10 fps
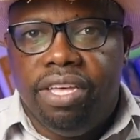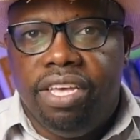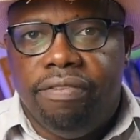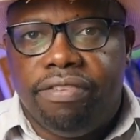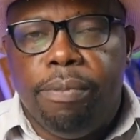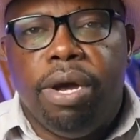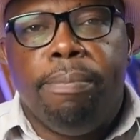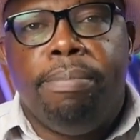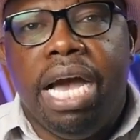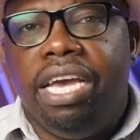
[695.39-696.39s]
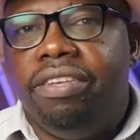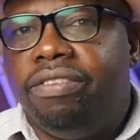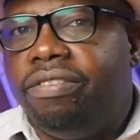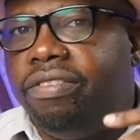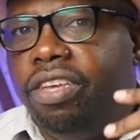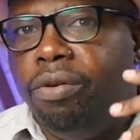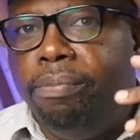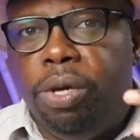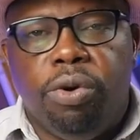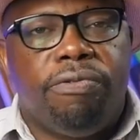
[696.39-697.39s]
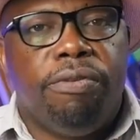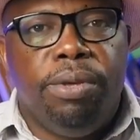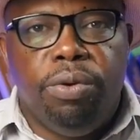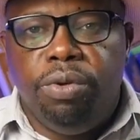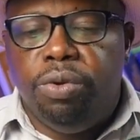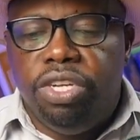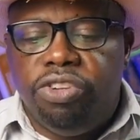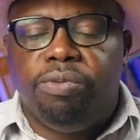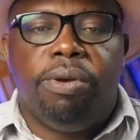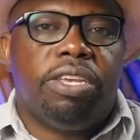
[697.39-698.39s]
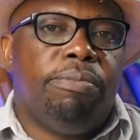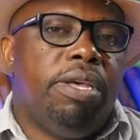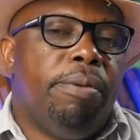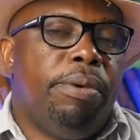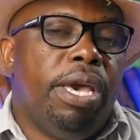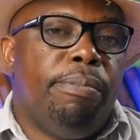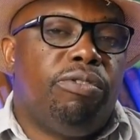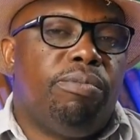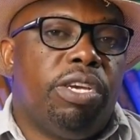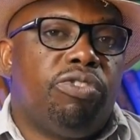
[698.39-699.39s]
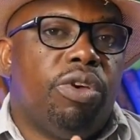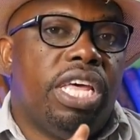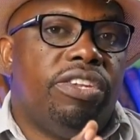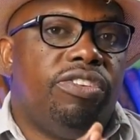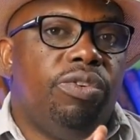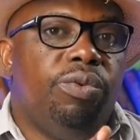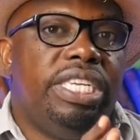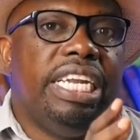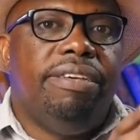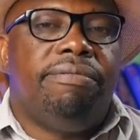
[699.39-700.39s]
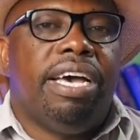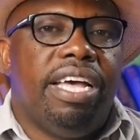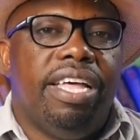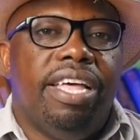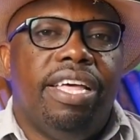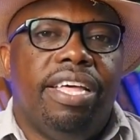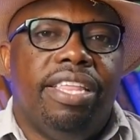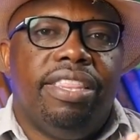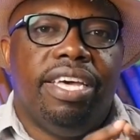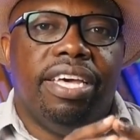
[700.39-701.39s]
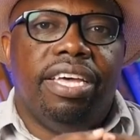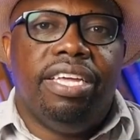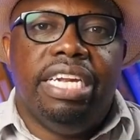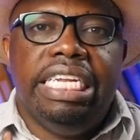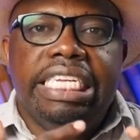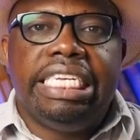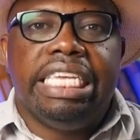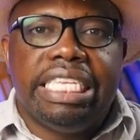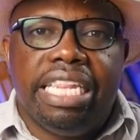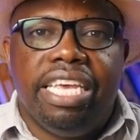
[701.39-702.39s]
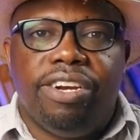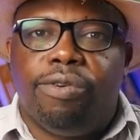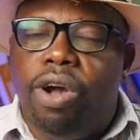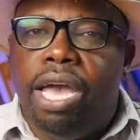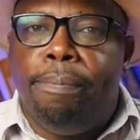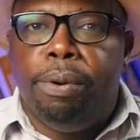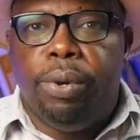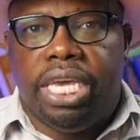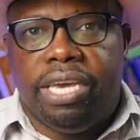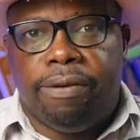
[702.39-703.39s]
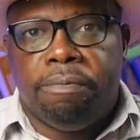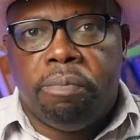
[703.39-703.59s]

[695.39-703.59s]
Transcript: If someone buys, milk from you, you need to be able to make sure that you deliver the liters that they require per week.